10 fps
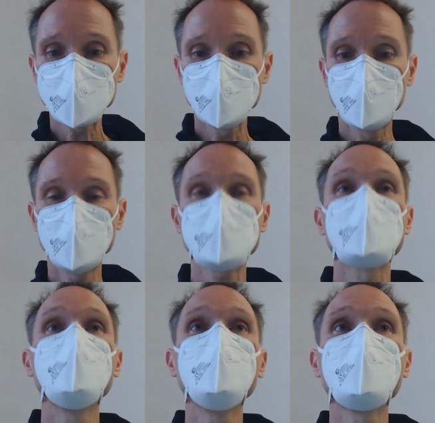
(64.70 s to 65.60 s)
supports
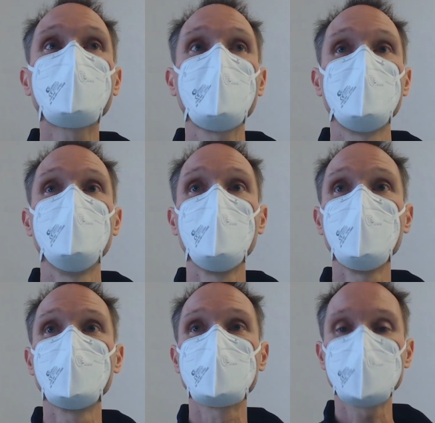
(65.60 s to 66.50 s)
two different
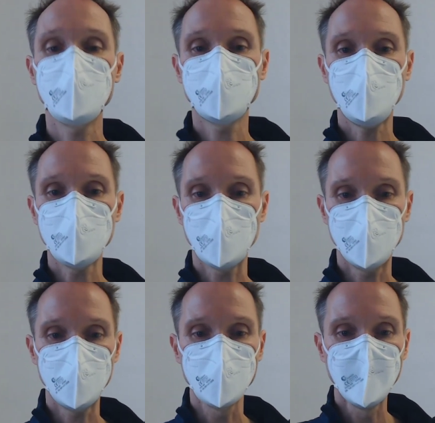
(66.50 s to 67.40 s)
modes of data
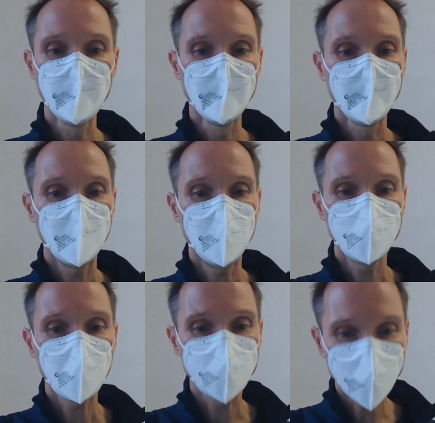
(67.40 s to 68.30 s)
binding,
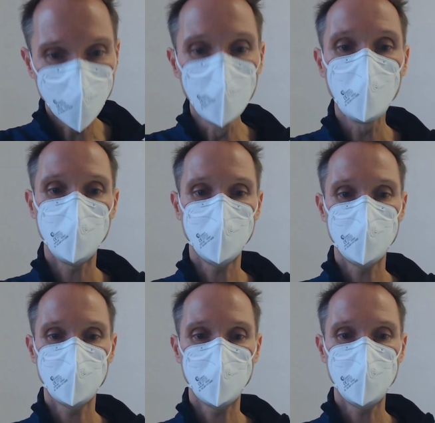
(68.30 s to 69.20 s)
of two-way data
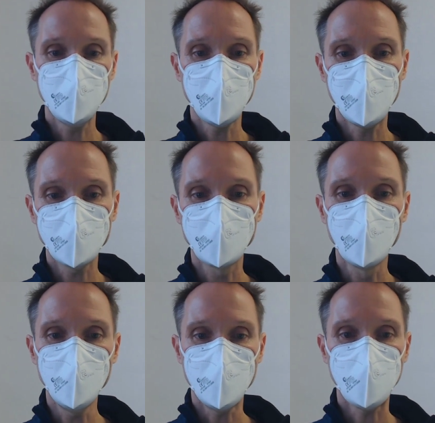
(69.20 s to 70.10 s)
binding and
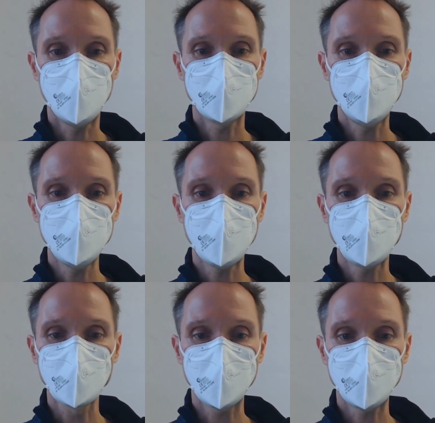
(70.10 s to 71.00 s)
form handling, and I
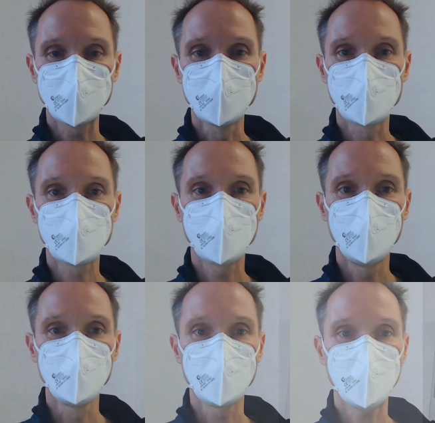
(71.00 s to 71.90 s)
would like to show
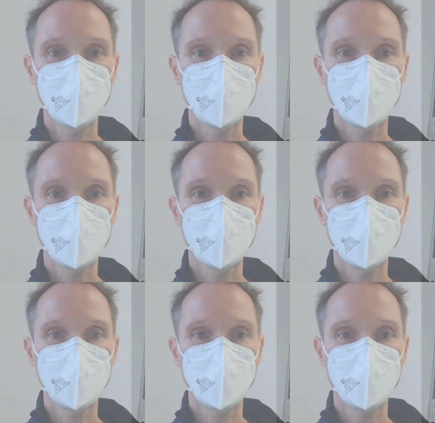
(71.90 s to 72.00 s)
you that.